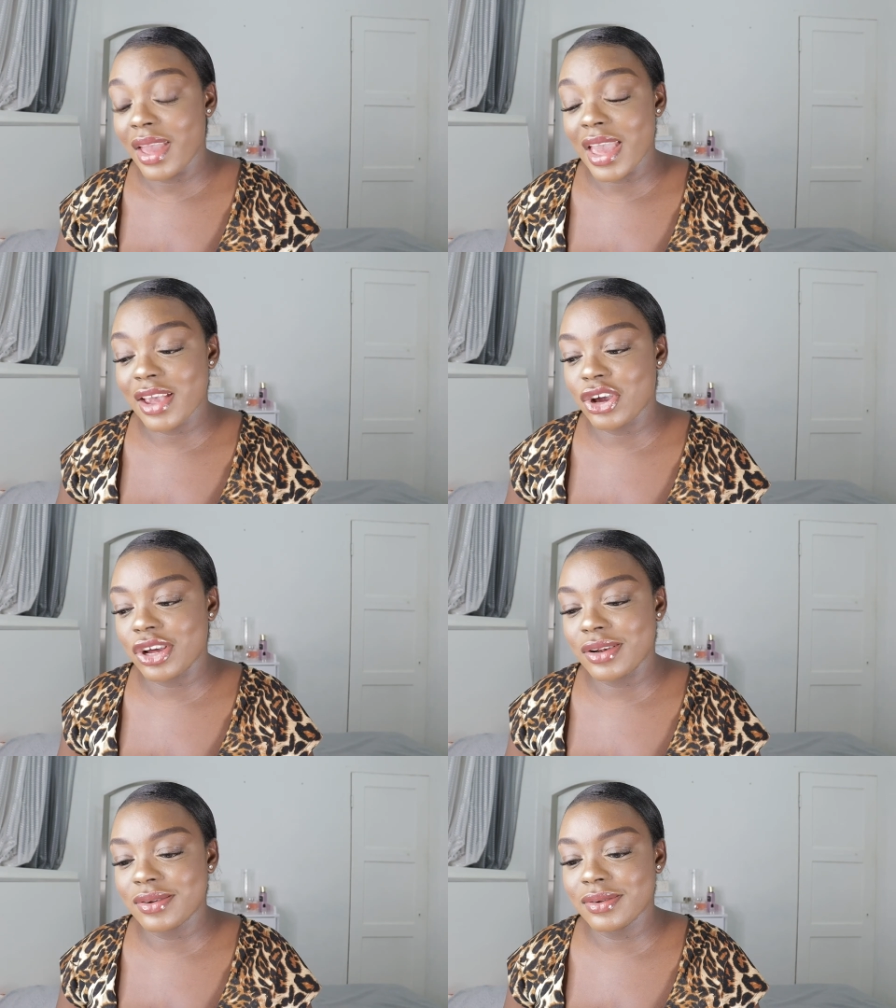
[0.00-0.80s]
a
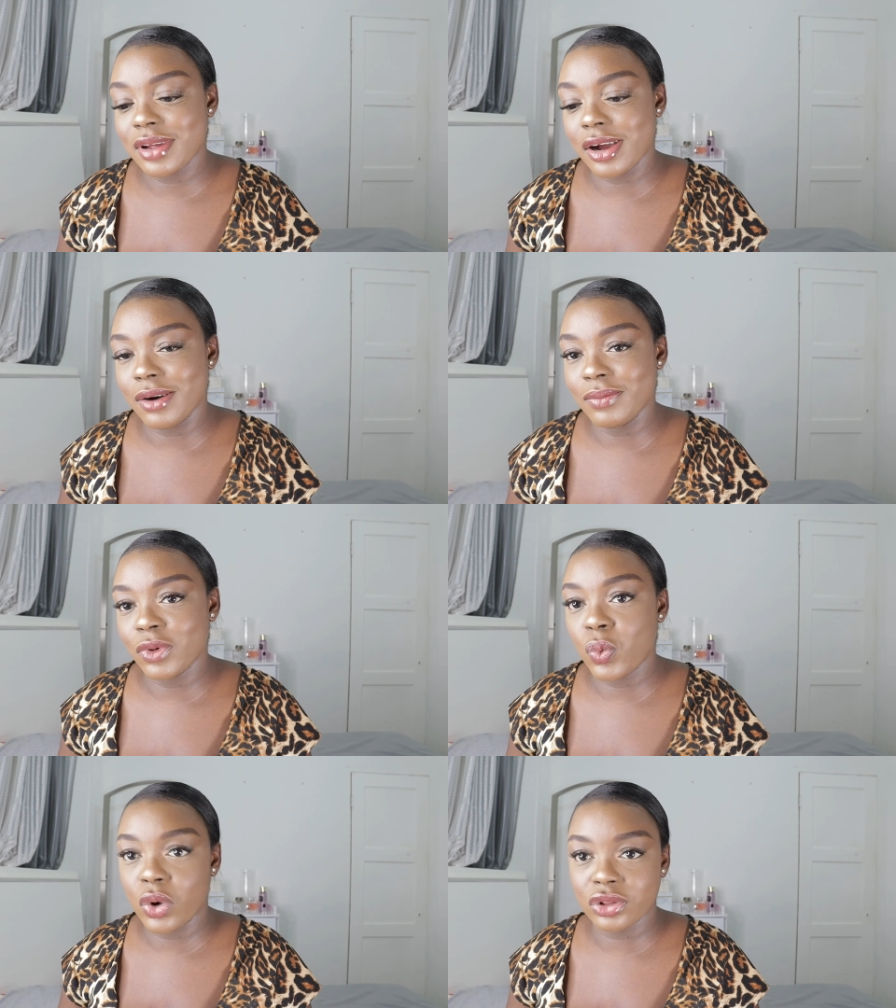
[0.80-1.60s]
good um,
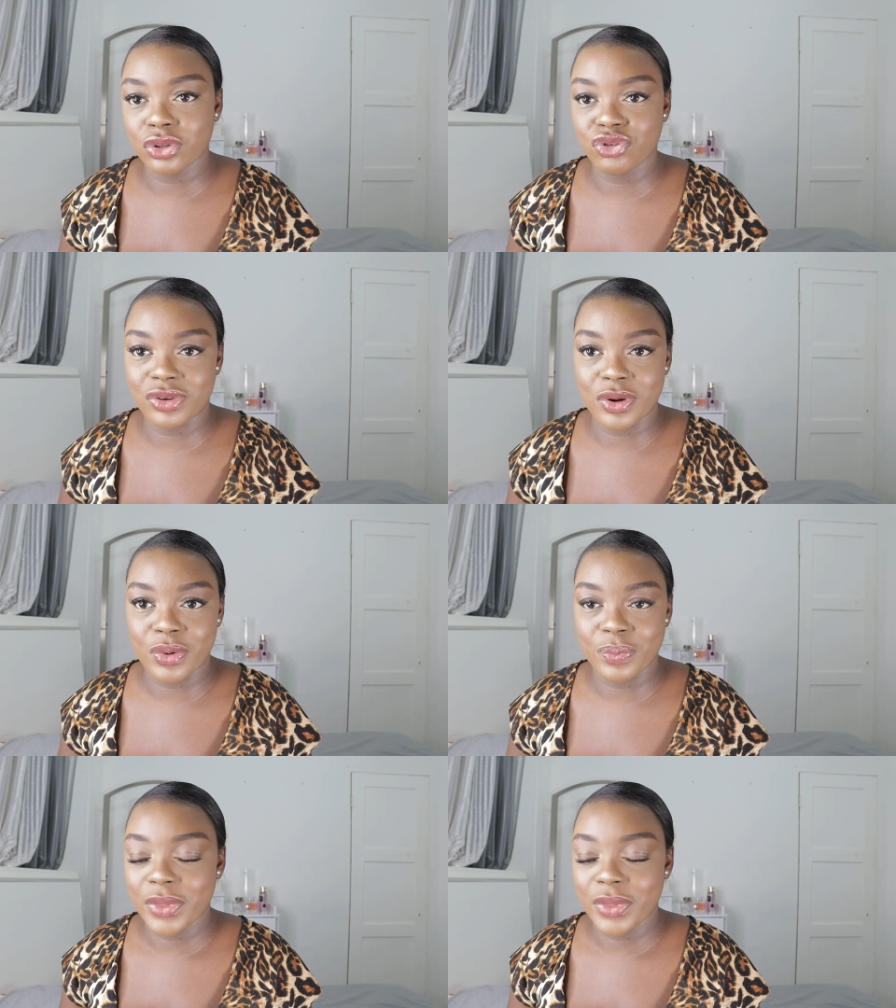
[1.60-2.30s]
one to three